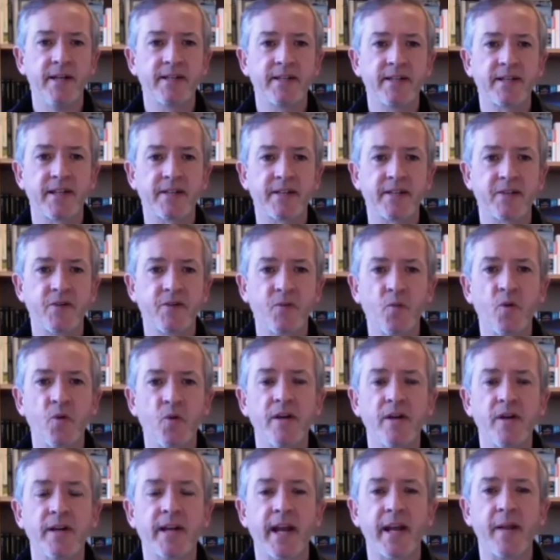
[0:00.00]
doesn't
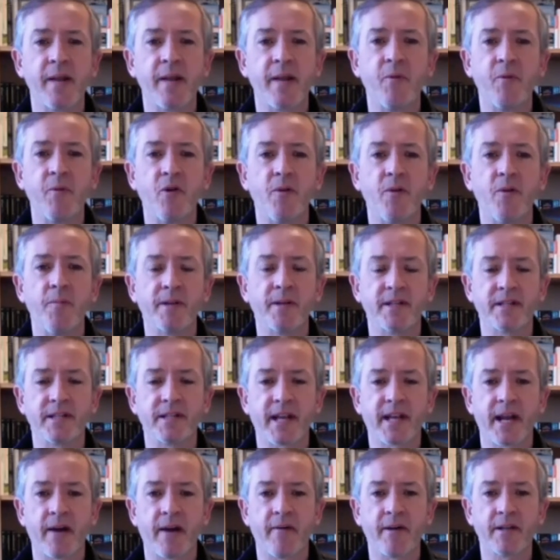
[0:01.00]
work anymore because
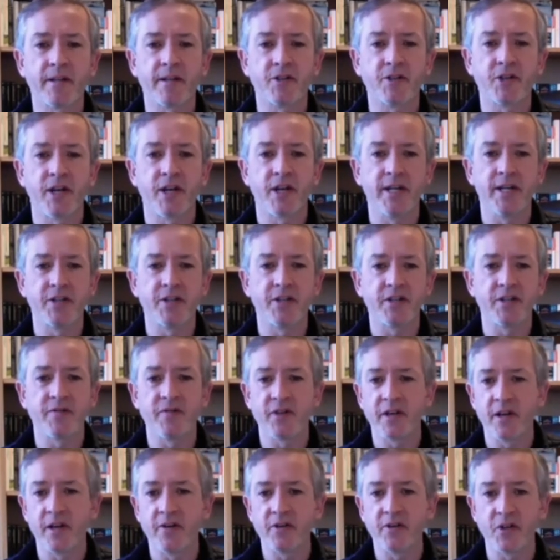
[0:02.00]
the character changes if
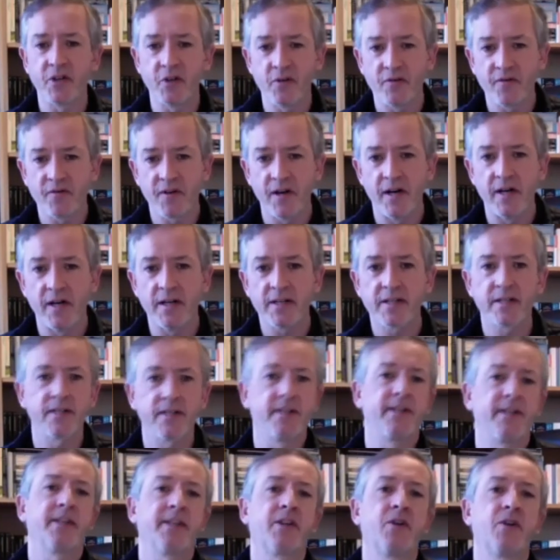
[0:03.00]
you go too fast,
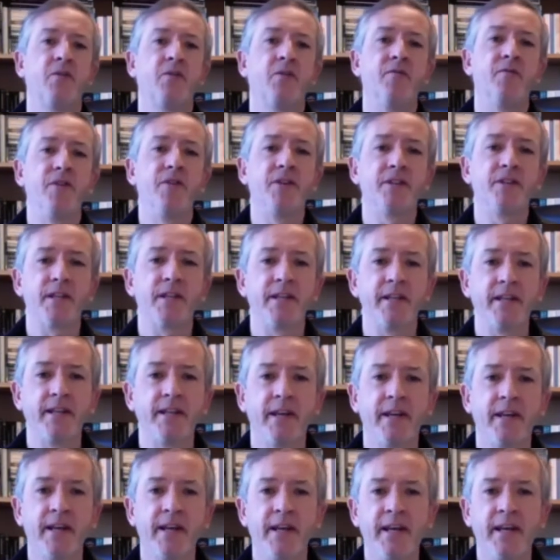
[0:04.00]
and conversely,
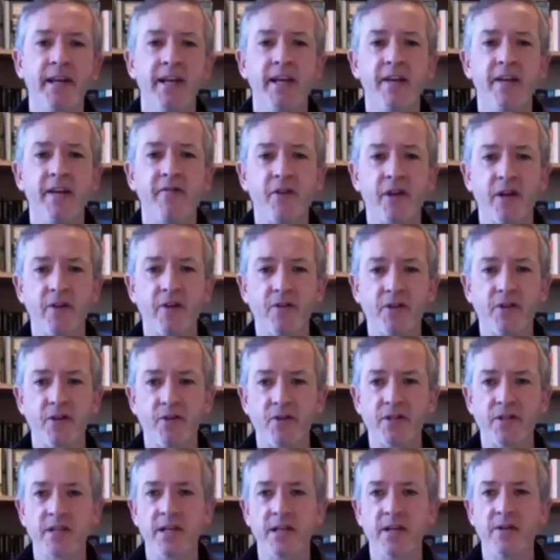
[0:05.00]
if you go too
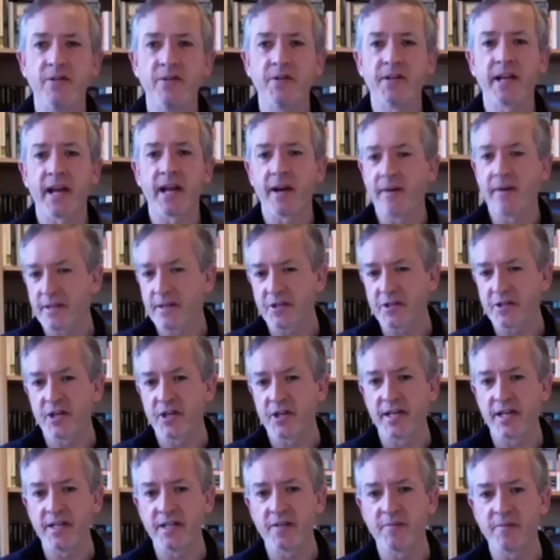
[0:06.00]
slow, the character
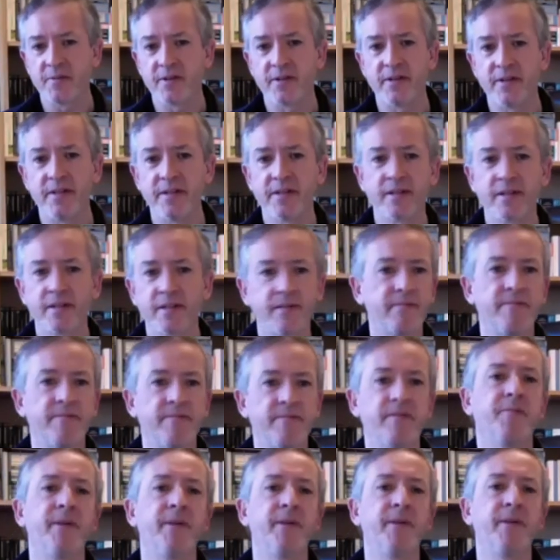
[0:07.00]
changes because
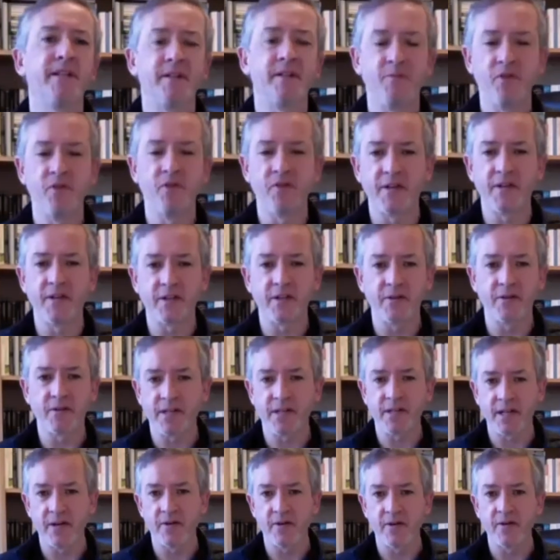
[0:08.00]
the piece is moving too
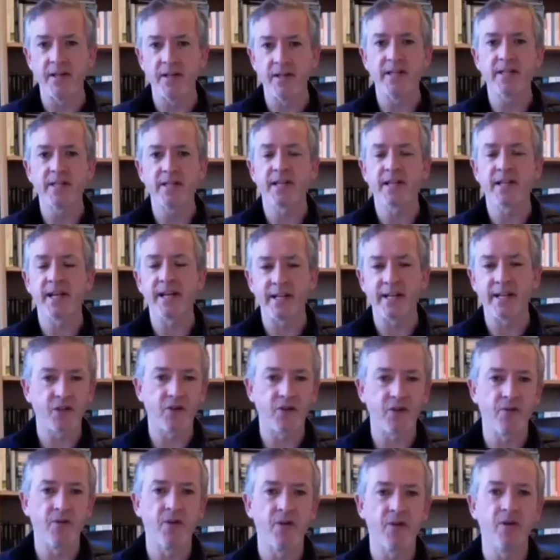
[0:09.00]
slowly and it's taking
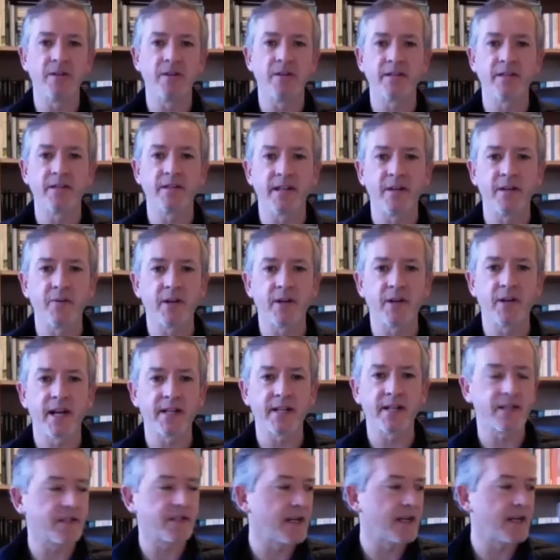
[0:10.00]
too long to say what it
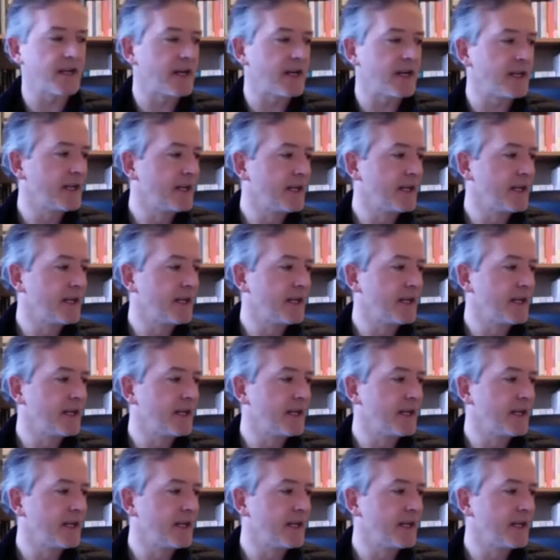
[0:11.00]
has to say.